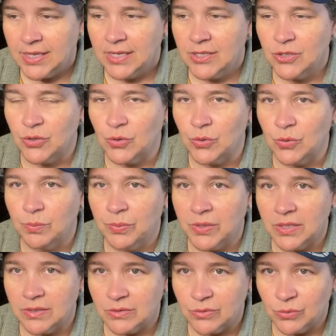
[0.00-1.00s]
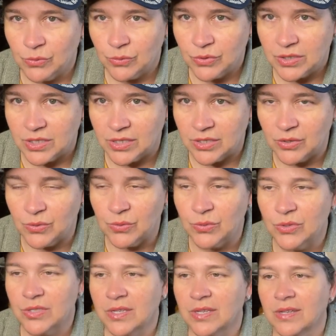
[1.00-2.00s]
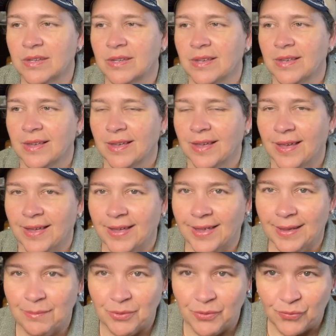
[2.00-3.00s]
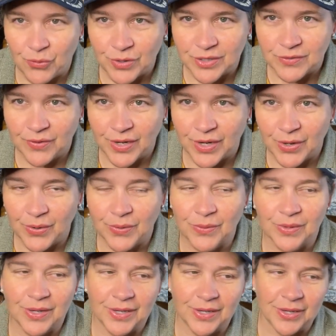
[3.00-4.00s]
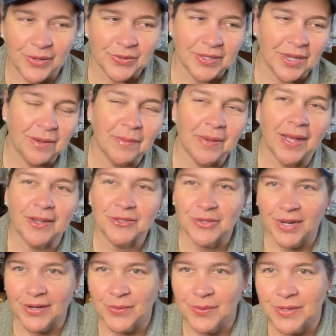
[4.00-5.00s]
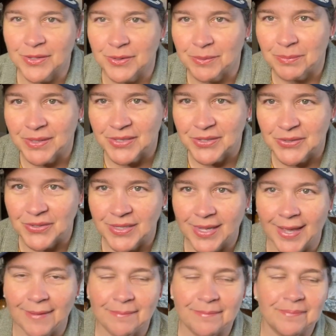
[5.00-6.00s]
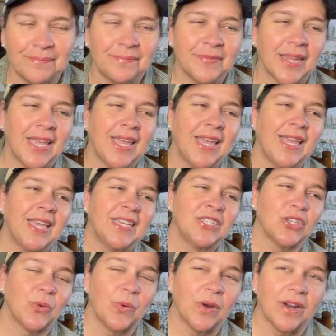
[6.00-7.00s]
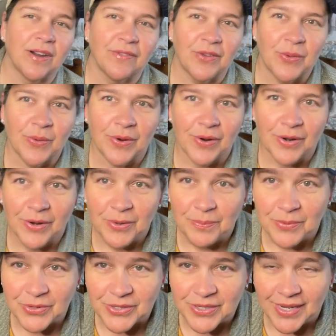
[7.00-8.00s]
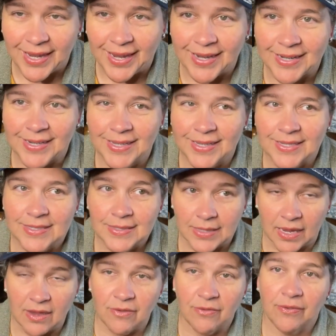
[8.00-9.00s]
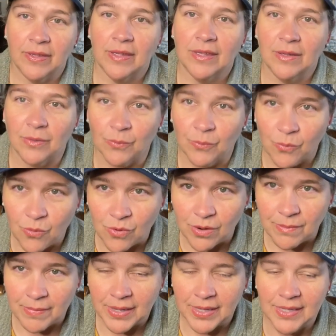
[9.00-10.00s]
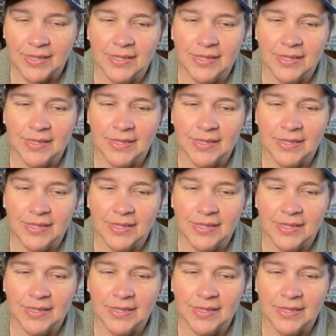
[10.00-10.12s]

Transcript: to put his tools to use before this video goes up, I'll try to include a picture of that. So wherever you are, I hope you're staying safe and warm